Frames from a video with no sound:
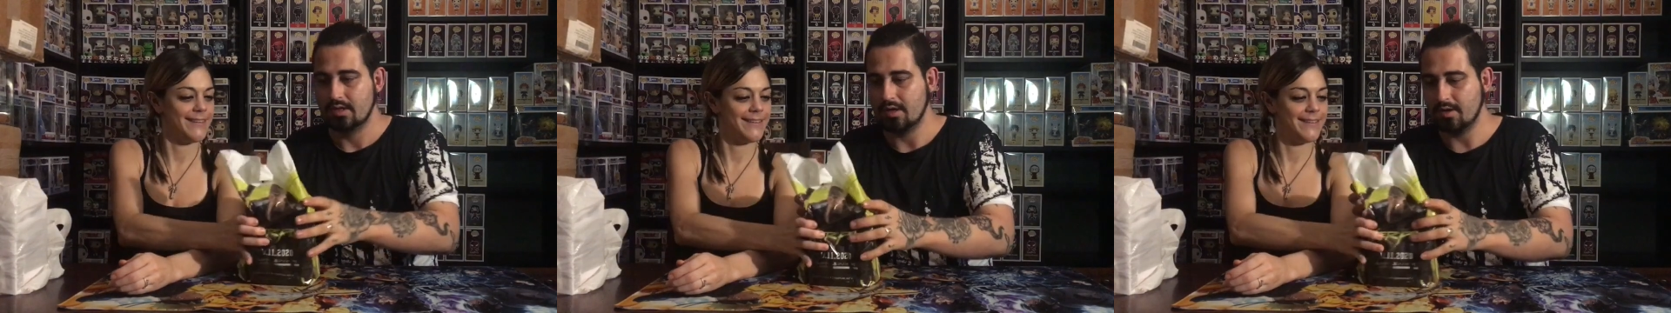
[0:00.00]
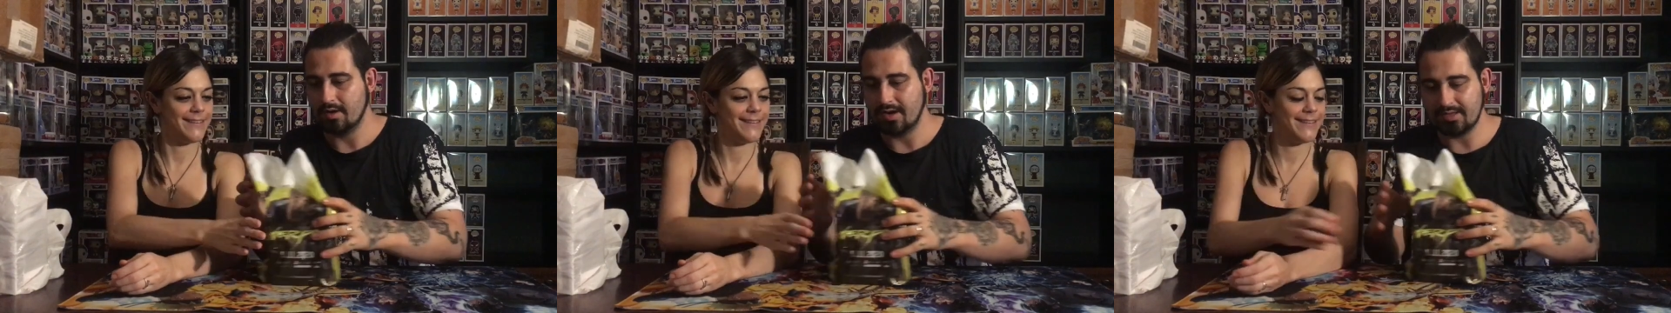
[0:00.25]

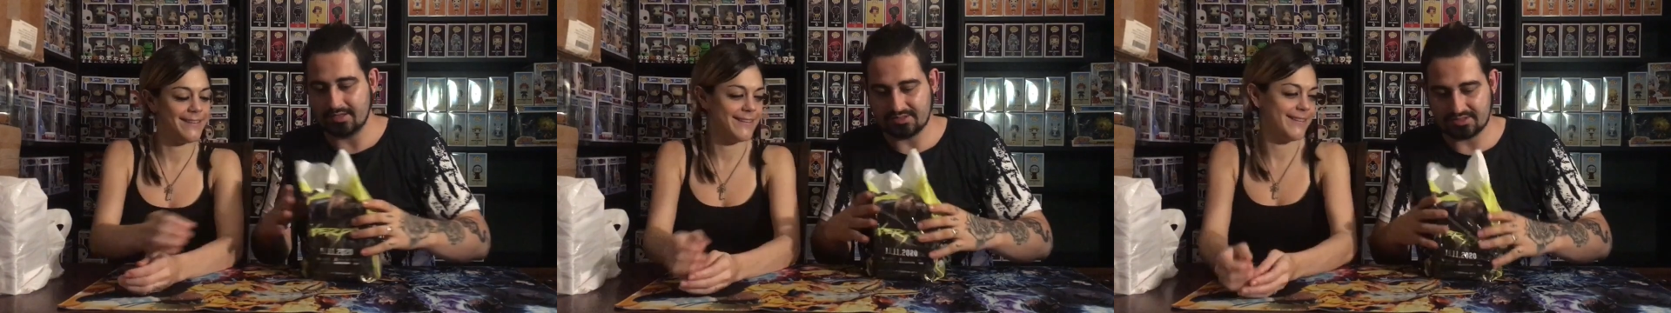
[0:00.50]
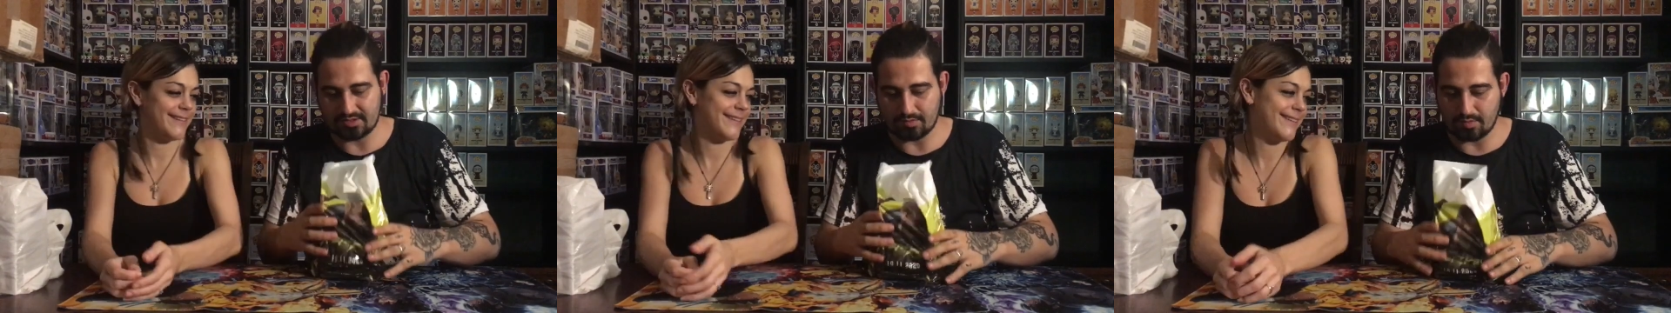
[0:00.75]
Speaker 1: Alright,
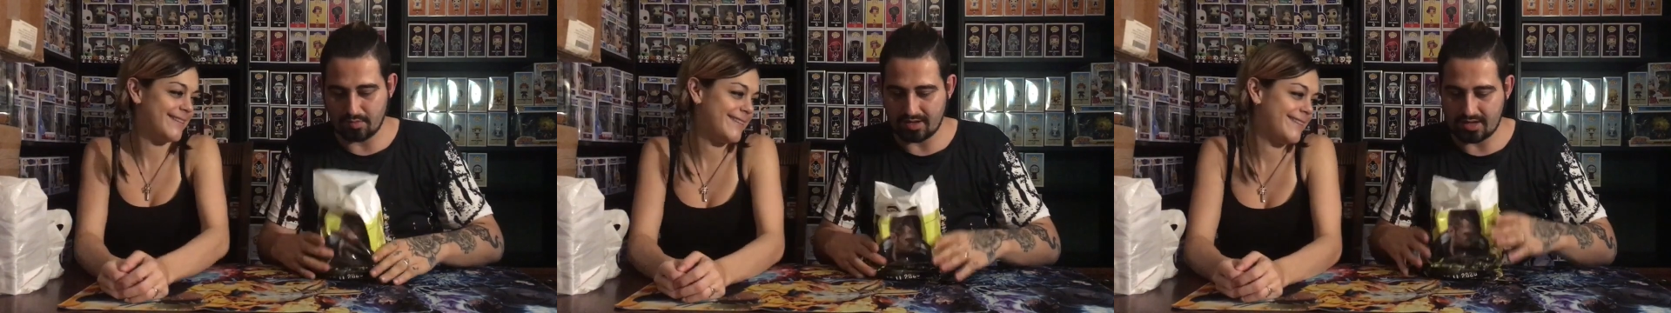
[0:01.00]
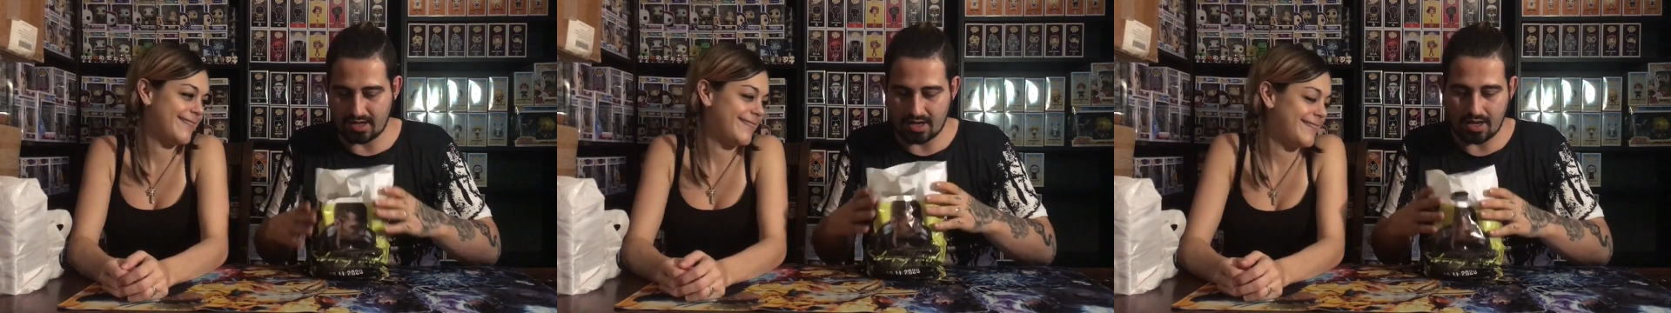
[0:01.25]
let's see what
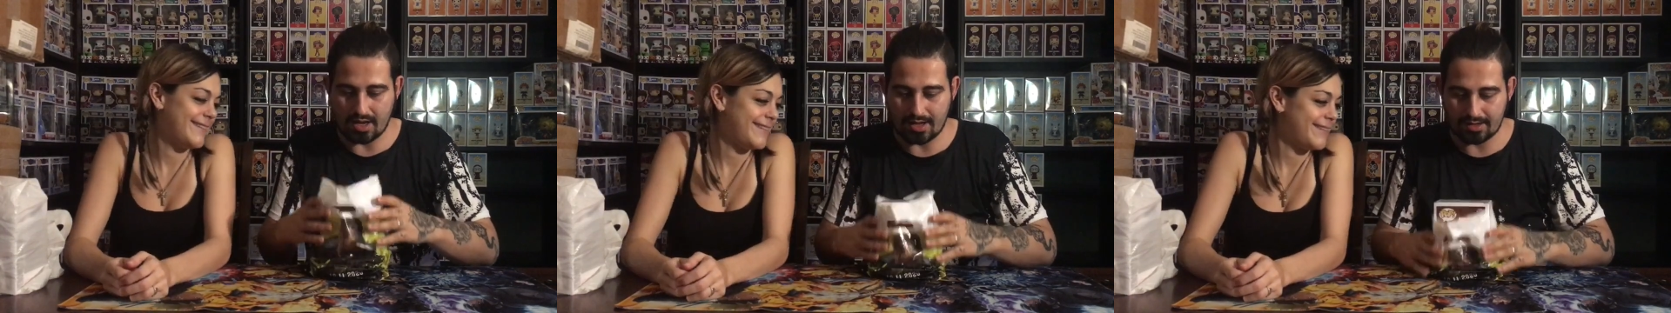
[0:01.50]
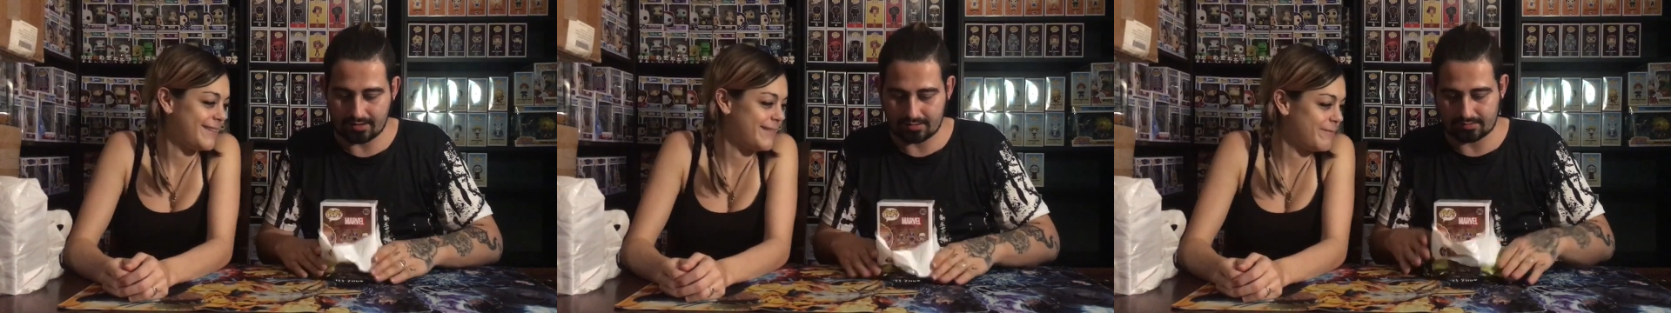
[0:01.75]
we
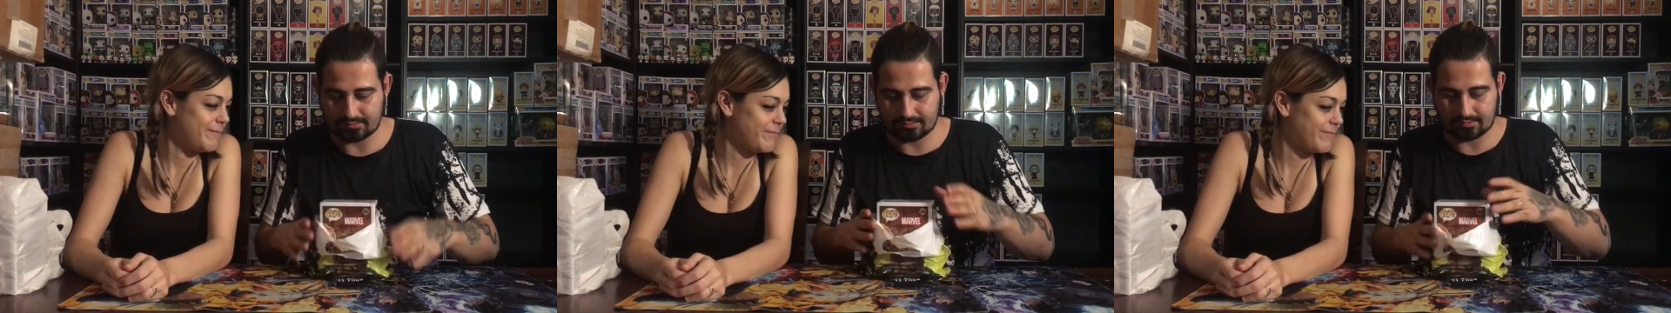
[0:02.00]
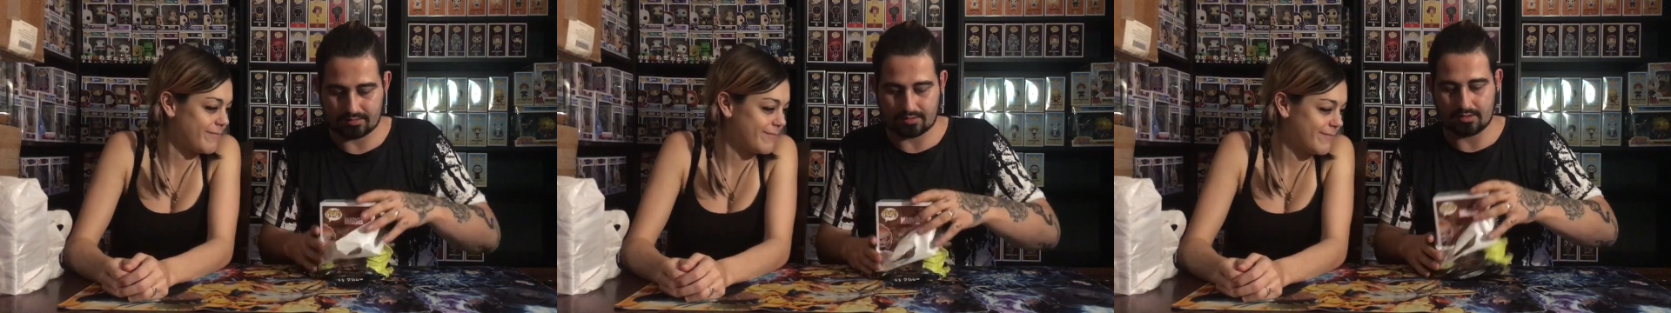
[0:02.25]
got.
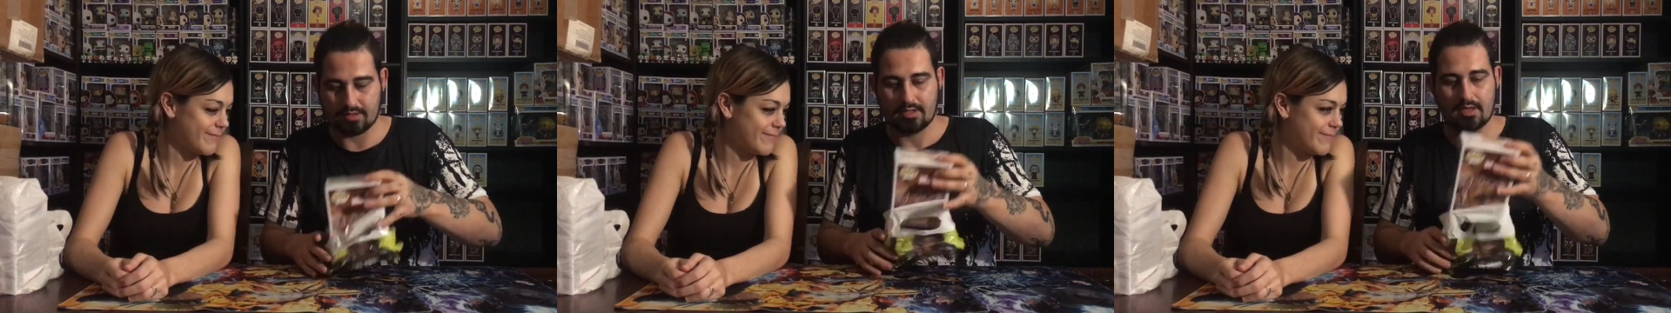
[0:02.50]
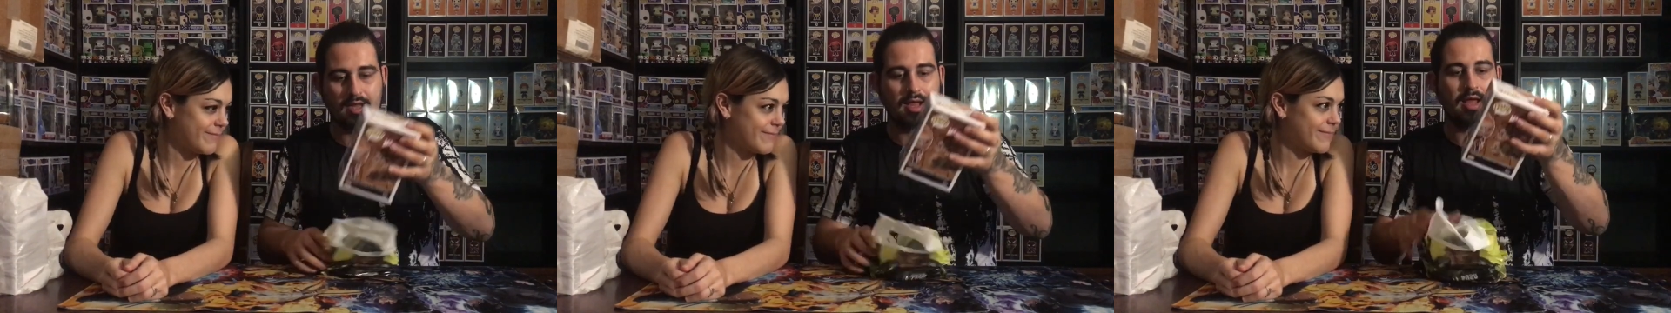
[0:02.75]

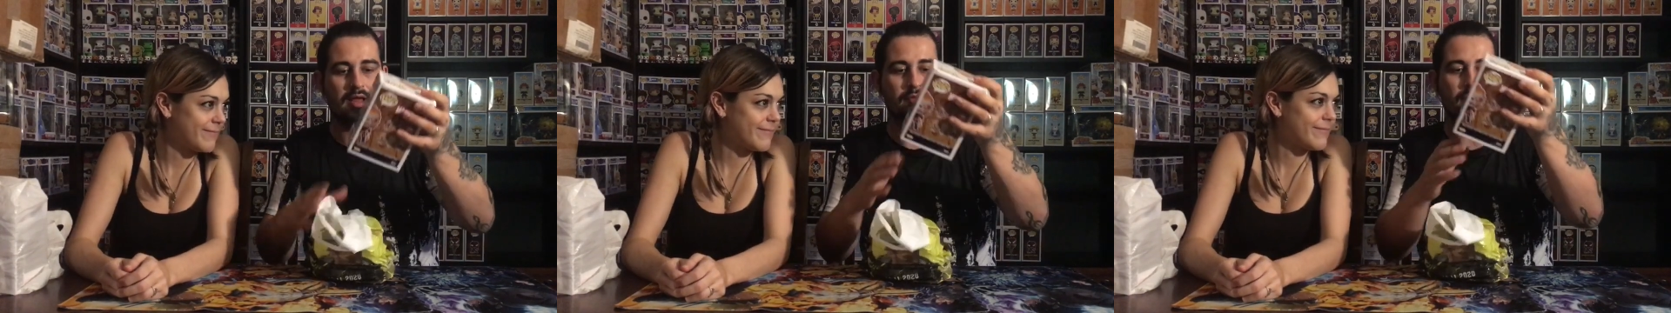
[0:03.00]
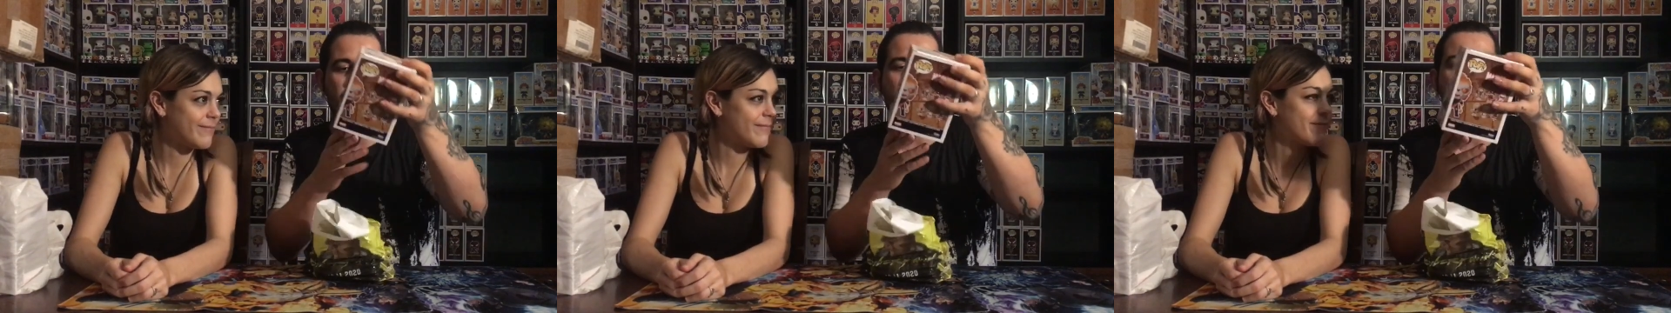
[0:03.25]

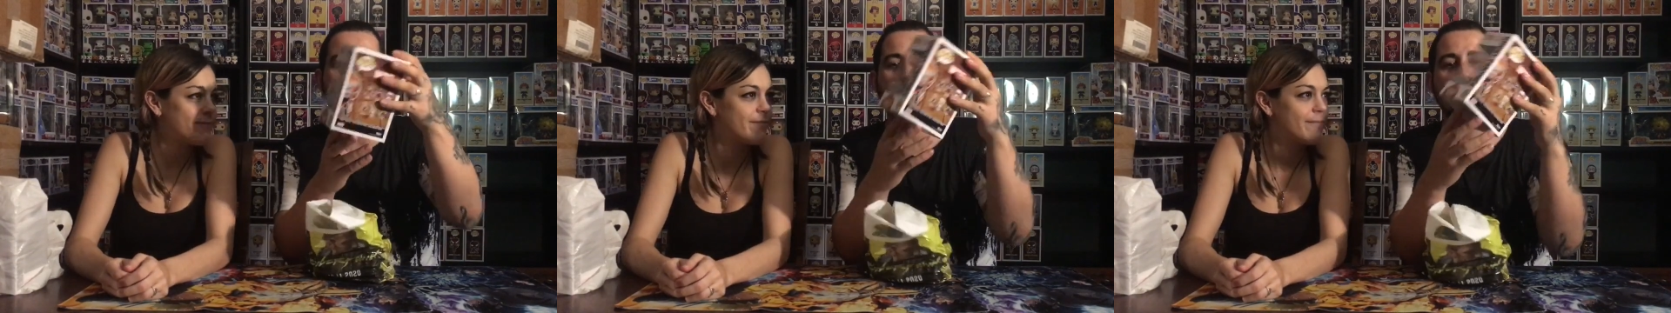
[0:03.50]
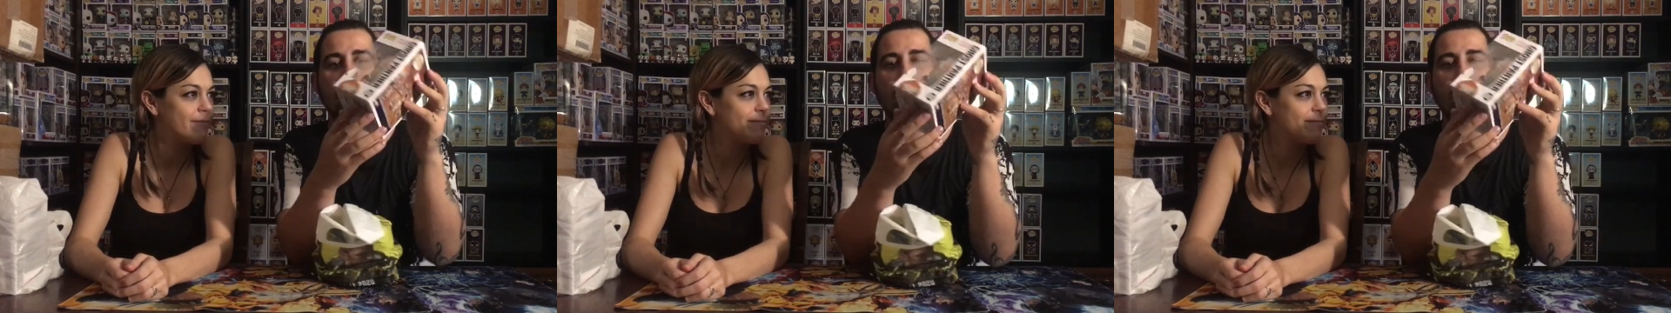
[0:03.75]
And we got